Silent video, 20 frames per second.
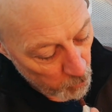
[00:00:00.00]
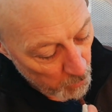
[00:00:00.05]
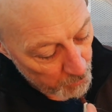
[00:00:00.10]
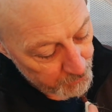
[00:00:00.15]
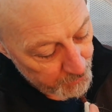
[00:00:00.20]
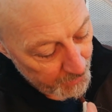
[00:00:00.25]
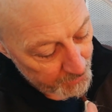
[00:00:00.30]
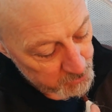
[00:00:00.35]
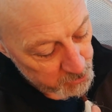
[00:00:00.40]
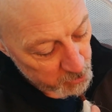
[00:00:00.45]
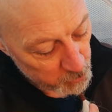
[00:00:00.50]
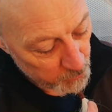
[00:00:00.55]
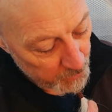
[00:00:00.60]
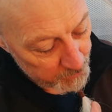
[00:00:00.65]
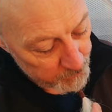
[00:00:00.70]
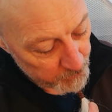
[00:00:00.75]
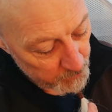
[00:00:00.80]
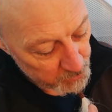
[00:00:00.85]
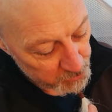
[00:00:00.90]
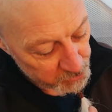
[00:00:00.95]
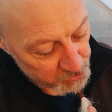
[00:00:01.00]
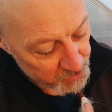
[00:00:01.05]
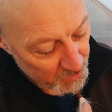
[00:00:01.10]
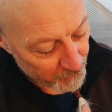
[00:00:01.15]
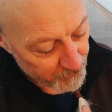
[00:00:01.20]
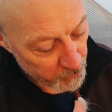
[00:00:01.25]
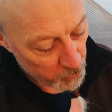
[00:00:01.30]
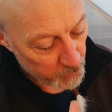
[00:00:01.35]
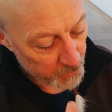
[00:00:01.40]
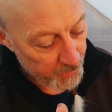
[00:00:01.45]
one next to it. There's
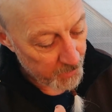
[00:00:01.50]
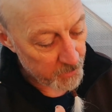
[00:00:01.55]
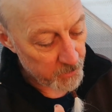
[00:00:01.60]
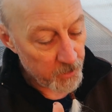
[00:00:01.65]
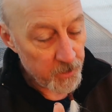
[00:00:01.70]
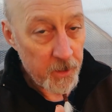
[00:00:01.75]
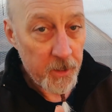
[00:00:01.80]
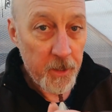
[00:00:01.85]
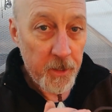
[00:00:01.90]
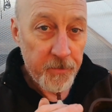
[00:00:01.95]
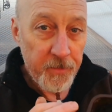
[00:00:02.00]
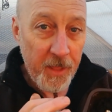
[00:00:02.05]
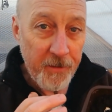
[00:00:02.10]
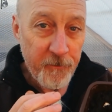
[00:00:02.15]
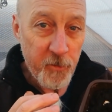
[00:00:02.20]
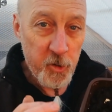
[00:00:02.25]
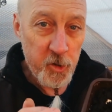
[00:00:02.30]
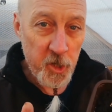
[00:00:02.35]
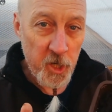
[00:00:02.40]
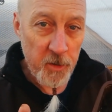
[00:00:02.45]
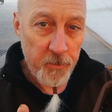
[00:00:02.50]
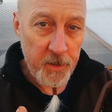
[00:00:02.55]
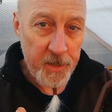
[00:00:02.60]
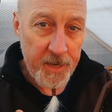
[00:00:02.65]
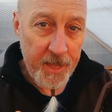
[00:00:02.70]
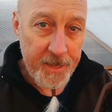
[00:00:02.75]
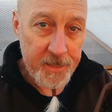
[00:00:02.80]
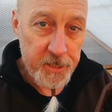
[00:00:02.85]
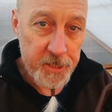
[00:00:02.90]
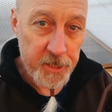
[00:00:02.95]
several here. They've
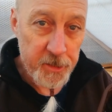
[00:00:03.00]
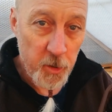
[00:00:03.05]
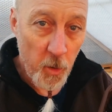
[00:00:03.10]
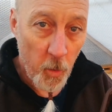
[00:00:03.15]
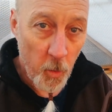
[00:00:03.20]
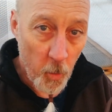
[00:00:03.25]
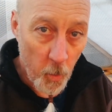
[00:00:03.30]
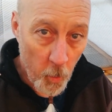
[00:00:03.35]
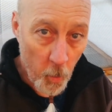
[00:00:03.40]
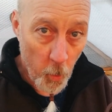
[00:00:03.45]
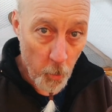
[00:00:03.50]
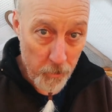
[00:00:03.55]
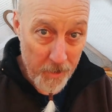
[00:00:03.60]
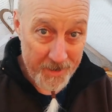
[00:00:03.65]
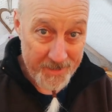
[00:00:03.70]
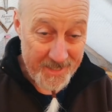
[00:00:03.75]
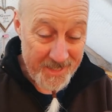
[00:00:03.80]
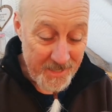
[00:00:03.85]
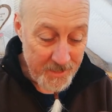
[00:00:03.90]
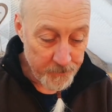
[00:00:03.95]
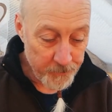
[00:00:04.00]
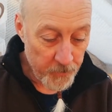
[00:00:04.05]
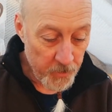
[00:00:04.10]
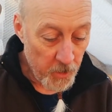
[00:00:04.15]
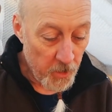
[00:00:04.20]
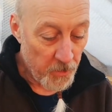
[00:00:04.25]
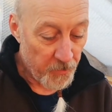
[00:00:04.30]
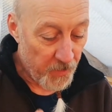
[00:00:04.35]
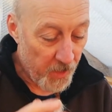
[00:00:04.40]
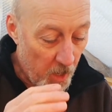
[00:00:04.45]
germinated already.
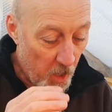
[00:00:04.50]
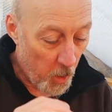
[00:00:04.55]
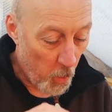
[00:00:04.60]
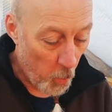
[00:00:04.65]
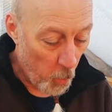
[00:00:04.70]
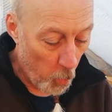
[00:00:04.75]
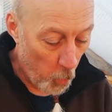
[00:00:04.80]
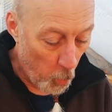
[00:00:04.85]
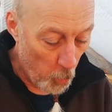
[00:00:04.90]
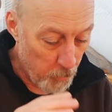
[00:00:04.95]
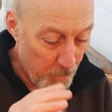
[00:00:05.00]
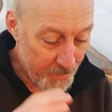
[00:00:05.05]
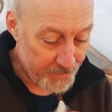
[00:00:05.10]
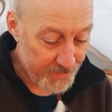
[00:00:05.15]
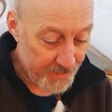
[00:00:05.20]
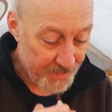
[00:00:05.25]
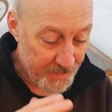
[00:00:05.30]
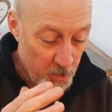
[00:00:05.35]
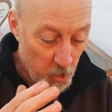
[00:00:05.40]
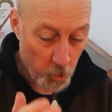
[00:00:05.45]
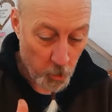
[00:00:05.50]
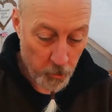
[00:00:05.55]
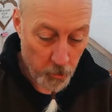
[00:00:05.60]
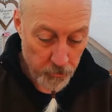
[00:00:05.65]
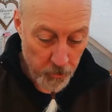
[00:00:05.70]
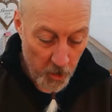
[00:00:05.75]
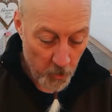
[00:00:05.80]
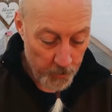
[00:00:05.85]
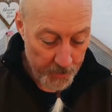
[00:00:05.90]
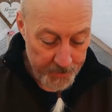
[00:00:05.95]
They are already
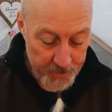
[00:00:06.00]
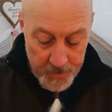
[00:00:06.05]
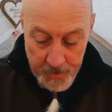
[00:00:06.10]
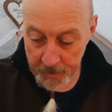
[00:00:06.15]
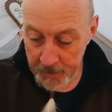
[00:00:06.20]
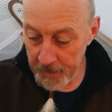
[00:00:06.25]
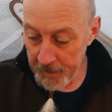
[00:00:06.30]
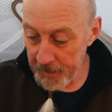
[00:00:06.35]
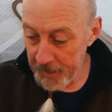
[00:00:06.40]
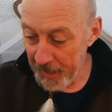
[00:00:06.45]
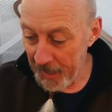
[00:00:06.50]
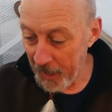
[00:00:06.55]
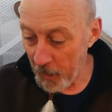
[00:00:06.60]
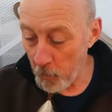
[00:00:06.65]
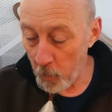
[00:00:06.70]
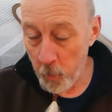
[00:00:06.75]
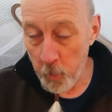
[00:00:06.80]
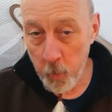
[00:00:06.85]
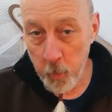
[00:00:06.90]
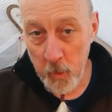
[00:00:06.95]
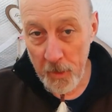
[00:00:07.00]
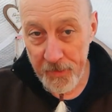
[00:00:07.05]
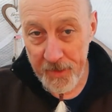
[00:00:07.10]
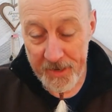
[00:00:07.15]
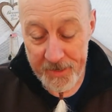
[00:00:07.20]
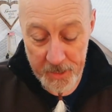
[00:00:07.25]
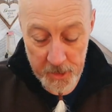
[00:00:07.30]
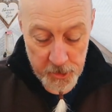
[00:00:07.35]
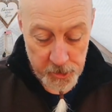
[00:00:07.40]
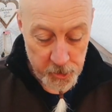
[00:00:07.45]
growing, and
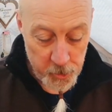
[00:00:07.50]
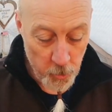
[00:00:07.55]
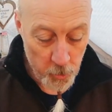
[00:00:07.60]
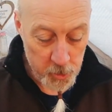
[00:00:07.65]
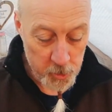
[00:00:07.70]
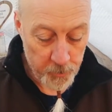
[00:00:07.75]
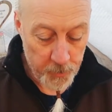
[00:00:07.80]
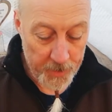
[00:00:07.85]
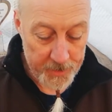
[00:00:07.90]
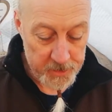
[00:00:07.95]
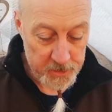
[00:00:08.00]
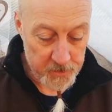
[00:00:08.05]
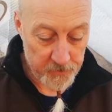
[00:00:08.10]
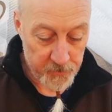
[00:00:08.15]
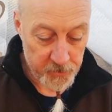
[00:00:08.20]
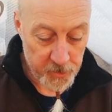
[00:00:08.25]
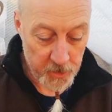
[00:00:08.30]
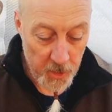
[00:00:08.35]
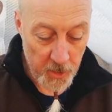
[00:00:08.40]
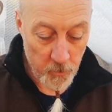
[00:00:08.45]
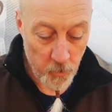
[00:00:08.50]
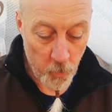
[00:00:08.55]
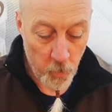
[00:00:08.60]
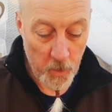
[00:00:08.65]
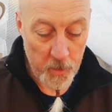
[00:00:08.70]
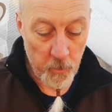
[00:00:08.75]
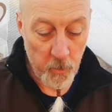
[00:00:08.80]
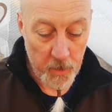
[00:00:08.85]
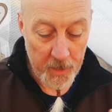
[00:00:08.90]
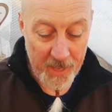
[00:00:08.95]
within a short space of time
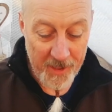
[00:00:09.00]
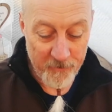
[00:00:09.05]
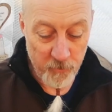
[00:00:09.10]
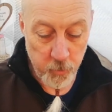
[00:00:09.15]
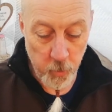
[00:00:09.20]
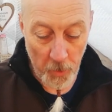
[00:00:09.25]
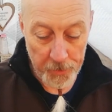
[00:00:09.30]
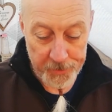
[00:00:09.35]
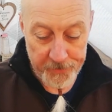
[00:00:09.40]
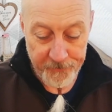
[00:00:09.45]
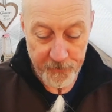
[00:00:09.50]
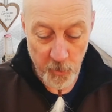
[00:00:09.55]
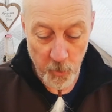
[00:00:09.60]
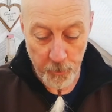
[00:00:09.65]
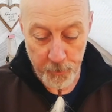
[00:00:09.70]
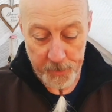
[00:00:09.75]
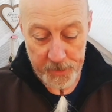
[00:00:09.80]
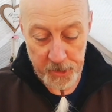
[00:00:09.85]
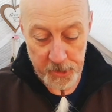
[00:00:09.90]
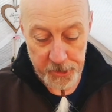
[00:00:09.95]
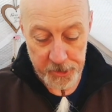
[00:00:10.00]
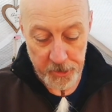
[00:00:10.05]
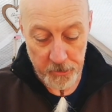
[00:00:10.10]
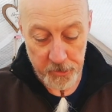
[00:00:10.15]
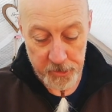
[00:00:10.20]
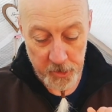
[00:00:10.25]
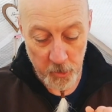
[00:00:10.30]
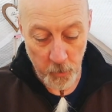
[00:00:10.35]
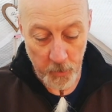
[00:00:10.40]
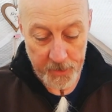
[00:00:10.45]
we will have wonderful pea
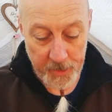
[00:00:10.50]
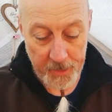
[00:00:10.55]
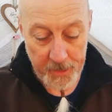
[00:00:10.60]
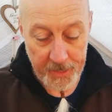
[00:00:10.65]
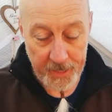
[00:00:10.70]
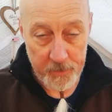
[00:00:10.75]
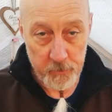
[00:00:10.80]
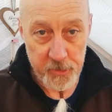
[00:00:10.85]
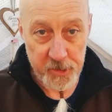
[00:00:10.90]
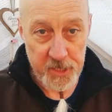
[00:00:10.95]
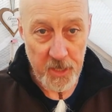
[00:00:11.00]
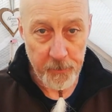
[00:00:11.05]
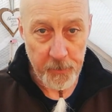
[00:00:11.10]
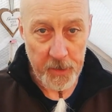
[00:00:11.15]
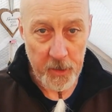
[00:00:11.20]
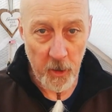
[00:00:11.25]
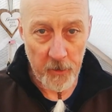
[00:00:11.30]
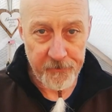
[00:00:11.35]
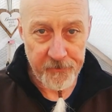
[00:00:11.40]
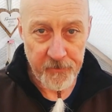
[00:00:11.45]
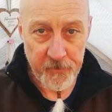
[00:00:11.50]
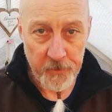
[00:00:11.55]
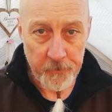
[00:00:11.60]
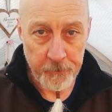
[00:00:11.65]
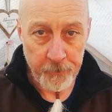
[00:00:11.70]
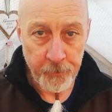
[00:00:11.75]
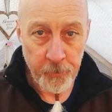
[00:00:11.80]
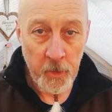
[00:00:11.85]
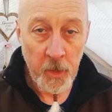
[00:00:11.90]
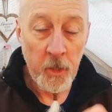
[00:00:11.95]
shoots that we can keep snipping off
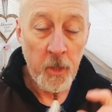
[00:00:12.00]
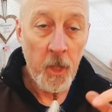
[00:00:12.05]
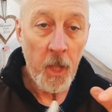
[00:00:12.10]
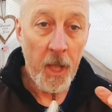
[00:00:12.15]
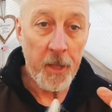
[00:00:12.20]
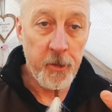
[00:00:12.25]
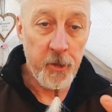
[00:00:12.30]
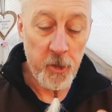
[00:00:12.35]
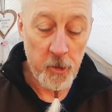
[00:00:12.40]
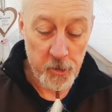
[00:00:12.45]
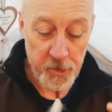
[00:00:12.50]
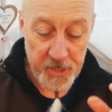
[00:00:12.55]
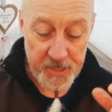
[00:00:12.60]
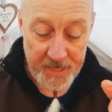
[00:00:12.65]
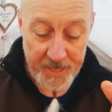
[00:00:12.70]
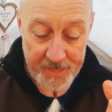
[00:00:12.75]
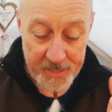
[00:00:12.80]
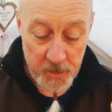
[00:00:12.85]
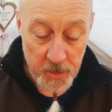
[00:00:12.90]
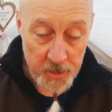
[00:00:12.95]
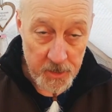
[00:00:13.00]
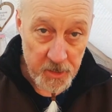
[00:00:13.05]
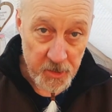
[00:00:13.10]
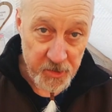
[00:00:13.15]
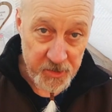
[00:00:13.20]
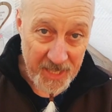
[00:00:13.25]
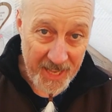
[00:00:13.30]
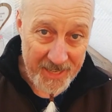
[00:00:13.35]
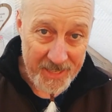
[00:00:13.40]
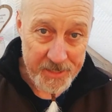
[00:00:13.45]
and using in
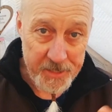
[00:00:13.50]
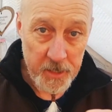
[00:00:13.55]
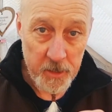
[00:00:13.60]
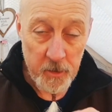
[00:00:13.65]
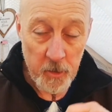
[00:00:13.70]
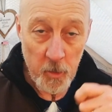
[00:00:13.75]
salad,